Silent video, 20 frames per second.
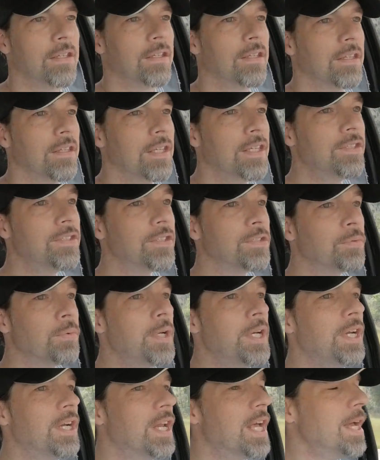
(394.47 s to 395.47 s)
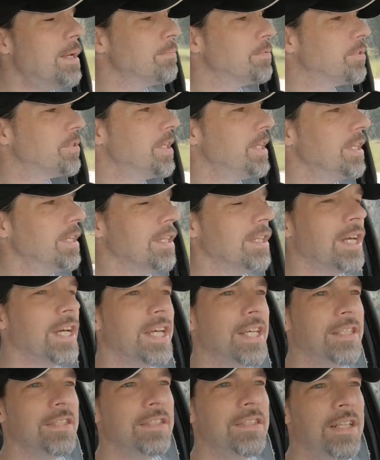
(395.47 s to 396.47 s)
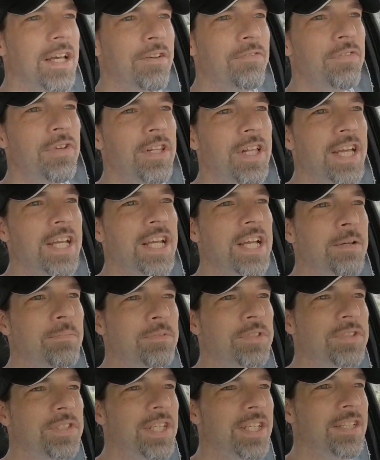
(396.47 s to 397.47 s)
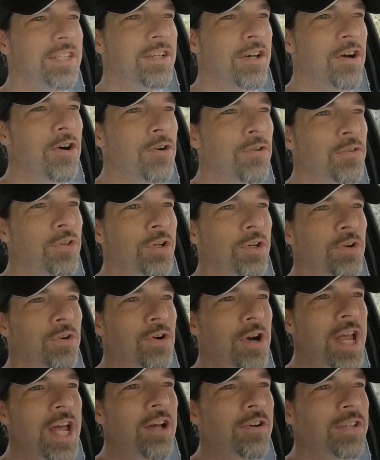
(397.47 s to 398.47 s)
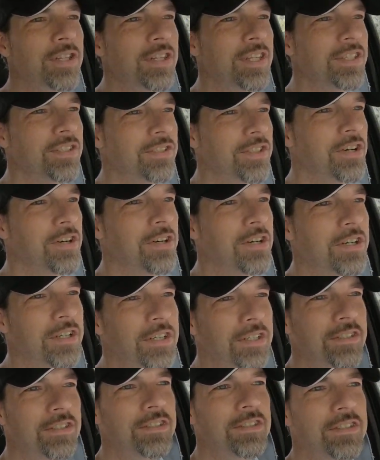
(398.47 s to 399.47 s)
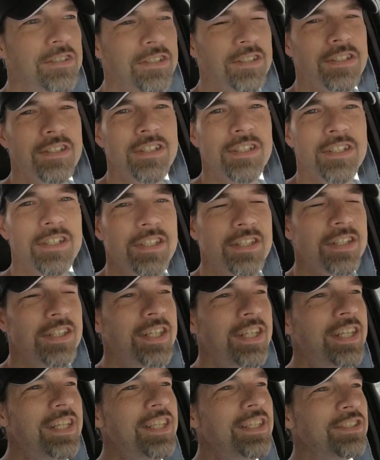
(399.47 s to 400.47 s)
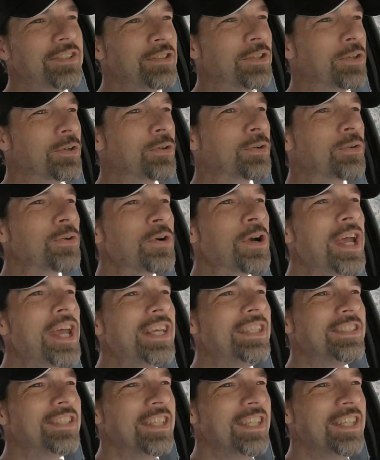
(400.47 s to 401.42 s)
This is weird. I'm sitting like, I feel like I'm sitting on the ground in this car. It is crazy.